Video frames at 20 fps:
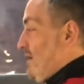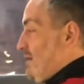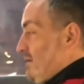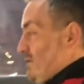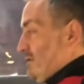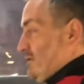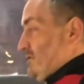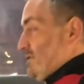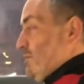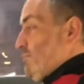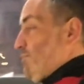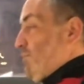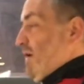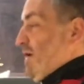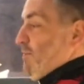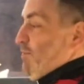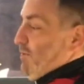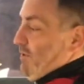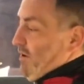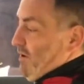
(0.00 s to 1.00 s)
So some
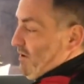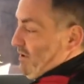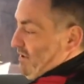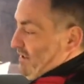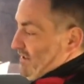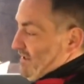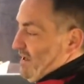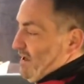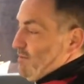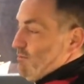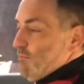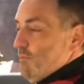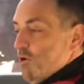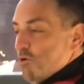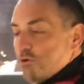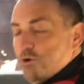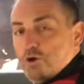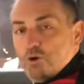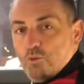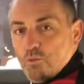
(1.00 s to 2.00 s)
people like to take
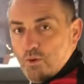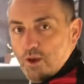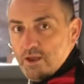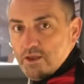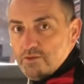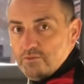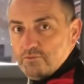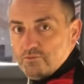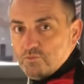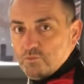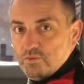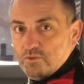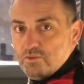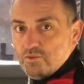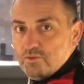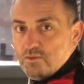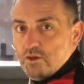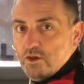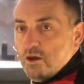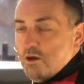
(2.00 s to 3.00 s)
microwaves
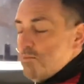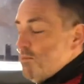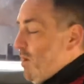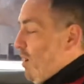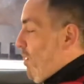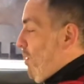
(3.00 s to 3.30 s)
with them,